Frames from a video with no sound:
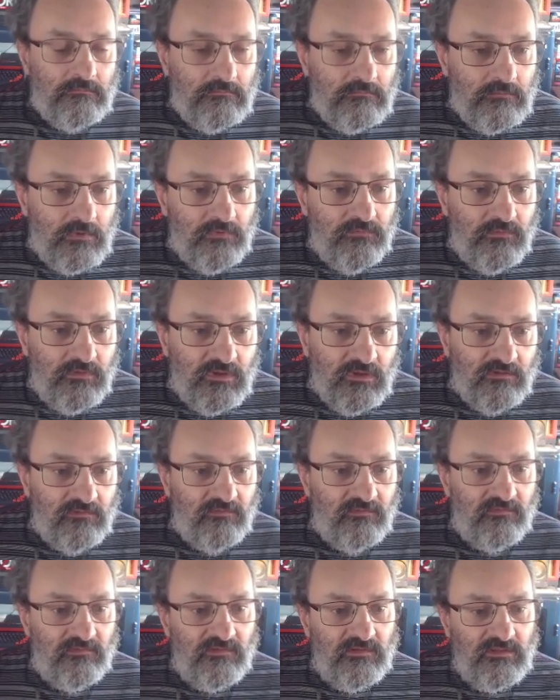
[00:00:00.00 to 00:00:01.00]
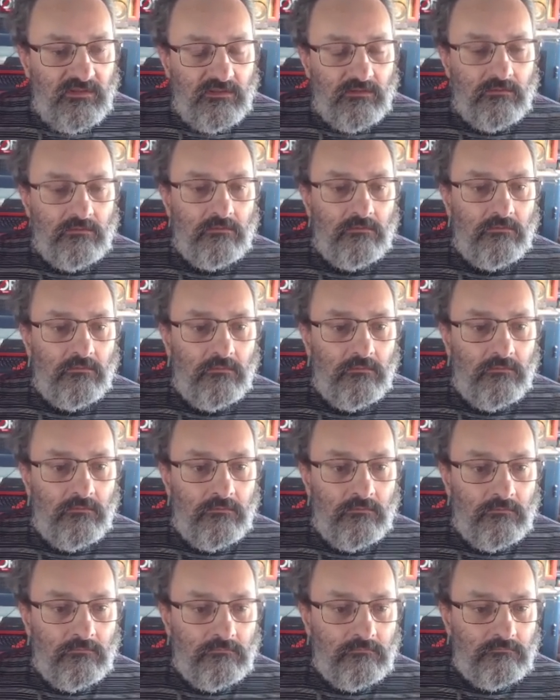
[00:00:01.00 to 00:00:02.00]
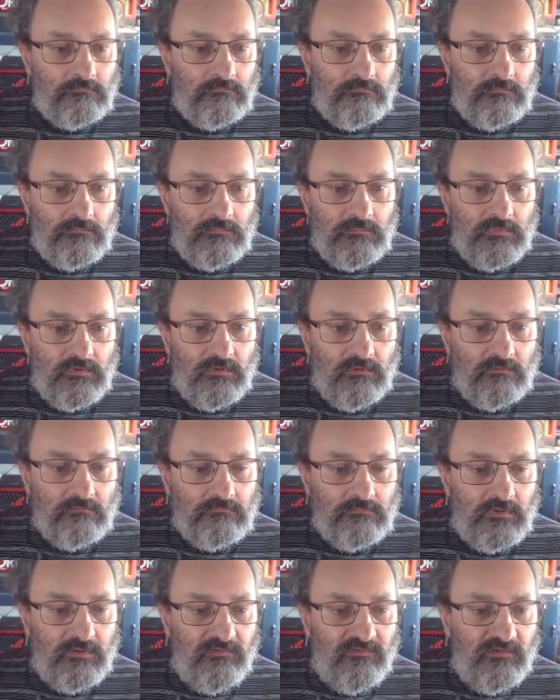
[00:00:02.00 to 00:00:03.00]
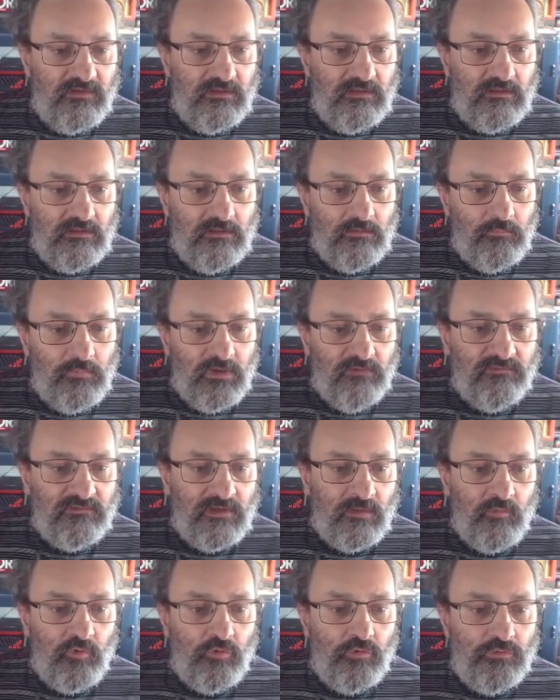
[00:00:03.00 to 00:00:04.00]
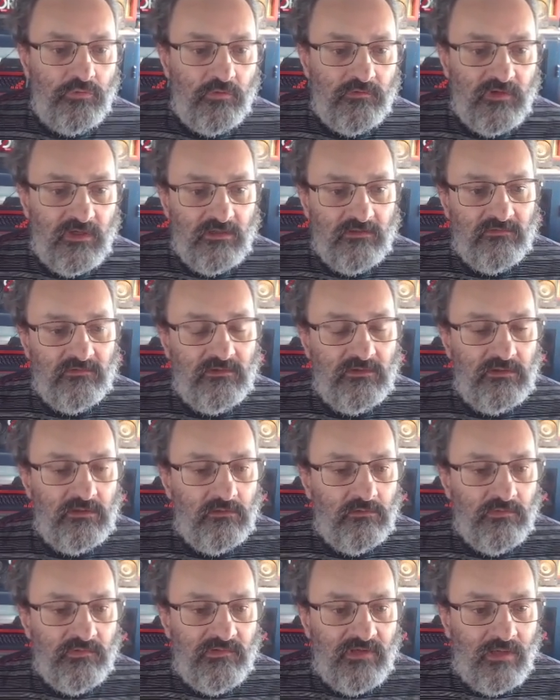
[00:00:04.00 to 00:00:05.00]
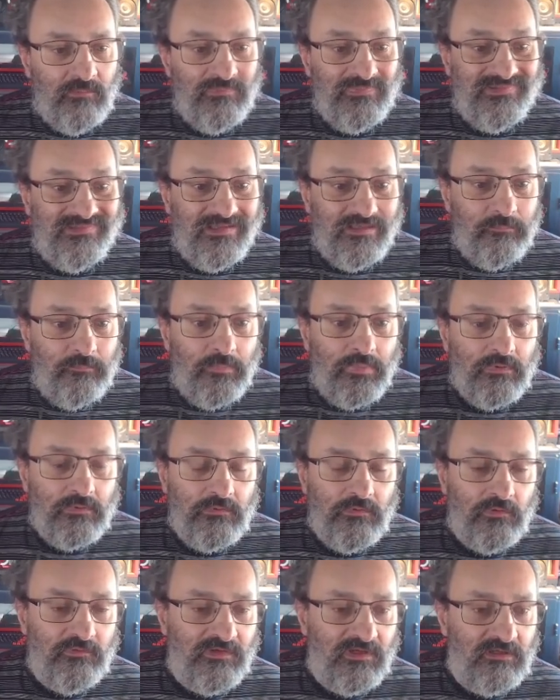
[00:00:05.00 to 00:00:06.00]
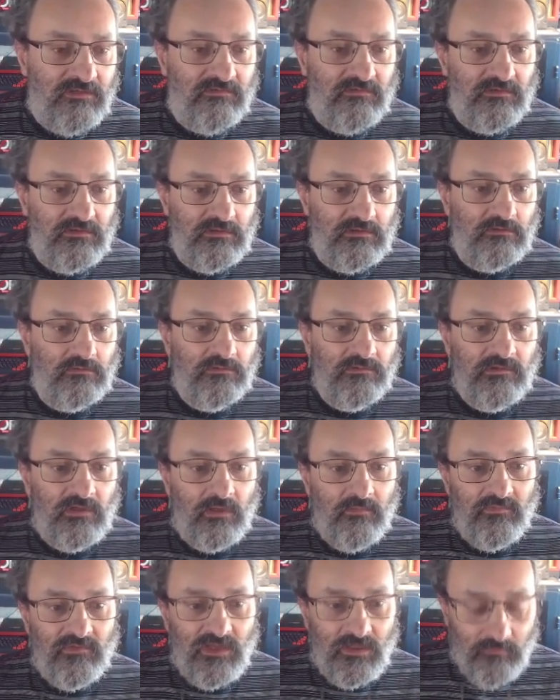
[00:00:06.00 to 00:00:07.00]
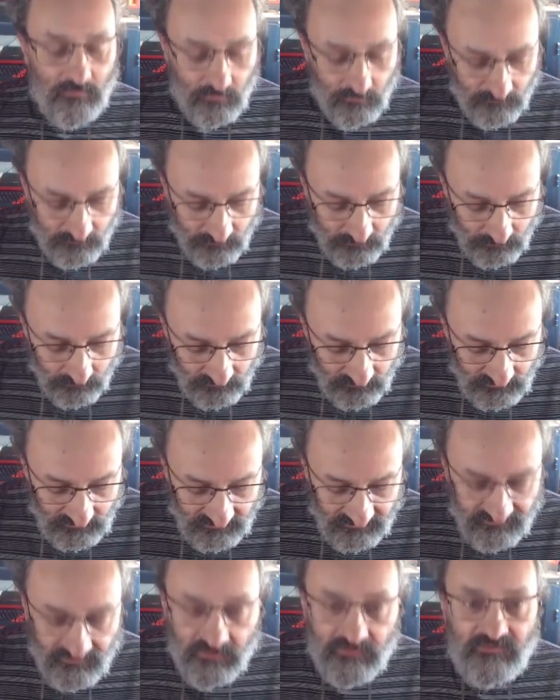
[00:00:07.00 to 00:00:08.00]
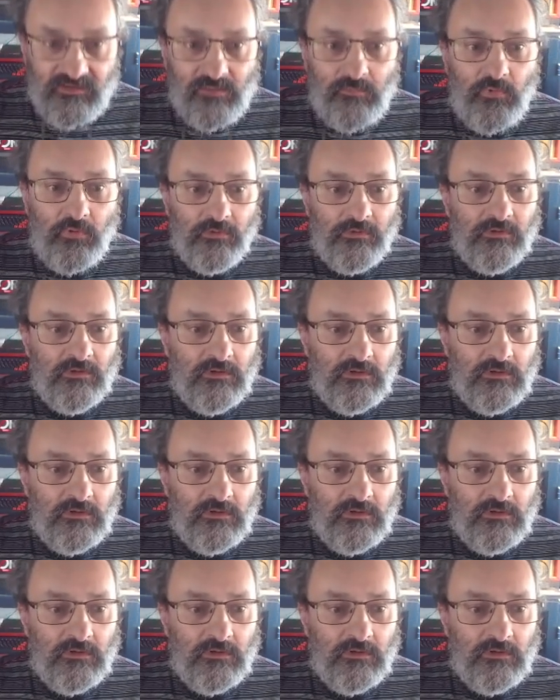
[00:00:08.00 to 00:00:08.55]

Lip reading: as you can see on the listing here. We have timecode.exe and timedeb.exe, and timedeb of course is debug,